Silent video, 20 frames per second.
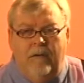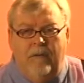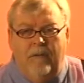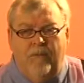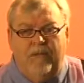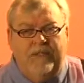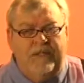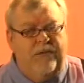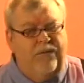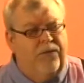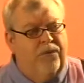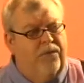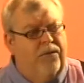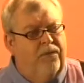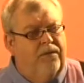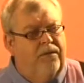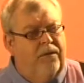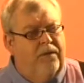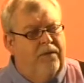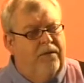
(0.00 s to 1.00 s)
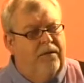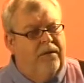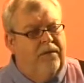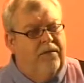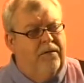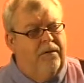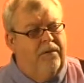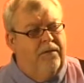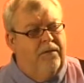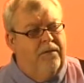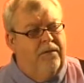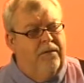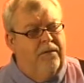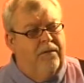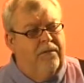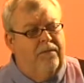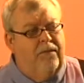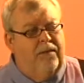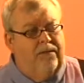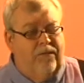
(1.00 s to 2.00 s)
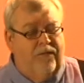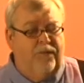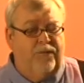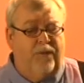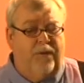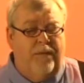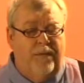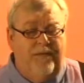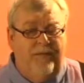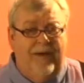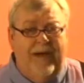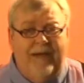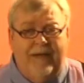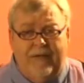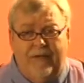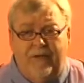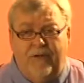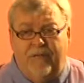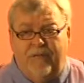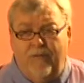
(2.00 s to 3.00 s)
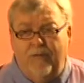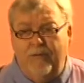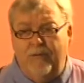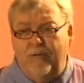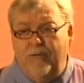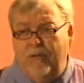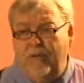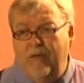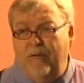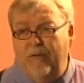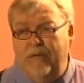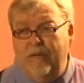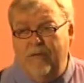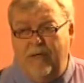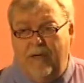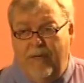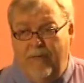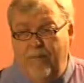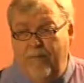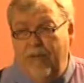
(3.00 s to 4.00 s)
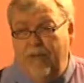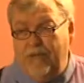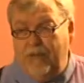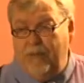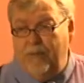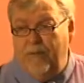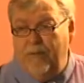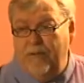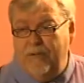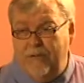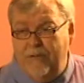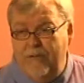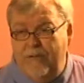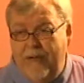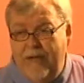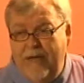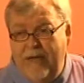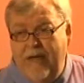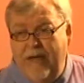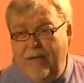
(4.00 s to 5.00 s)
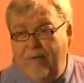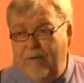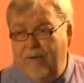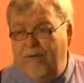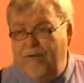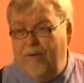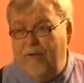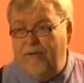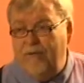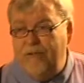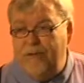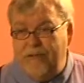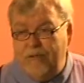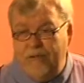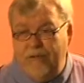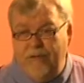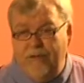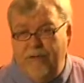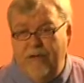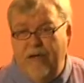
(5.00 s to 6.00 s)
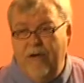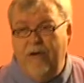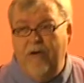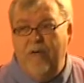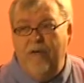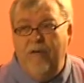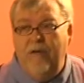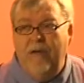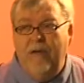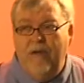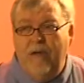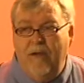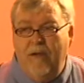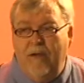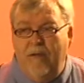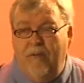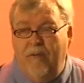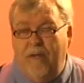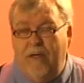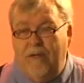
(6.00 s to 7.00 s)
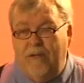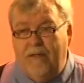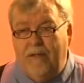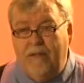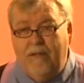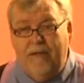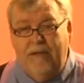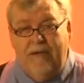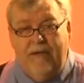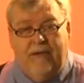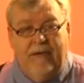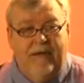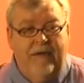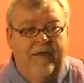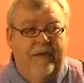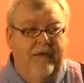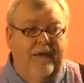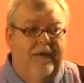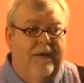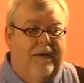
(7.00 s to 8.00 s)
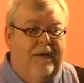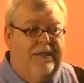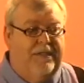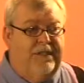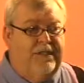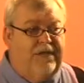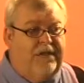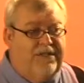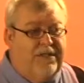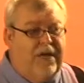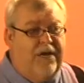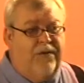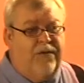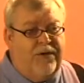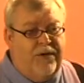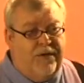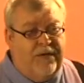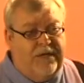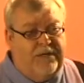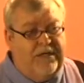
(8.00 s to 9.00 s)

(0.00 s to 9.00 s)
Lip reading: we said, well, first of all, we violated the first rule, was I'm not supposed to mediate with folks that you know, but the assistant secretary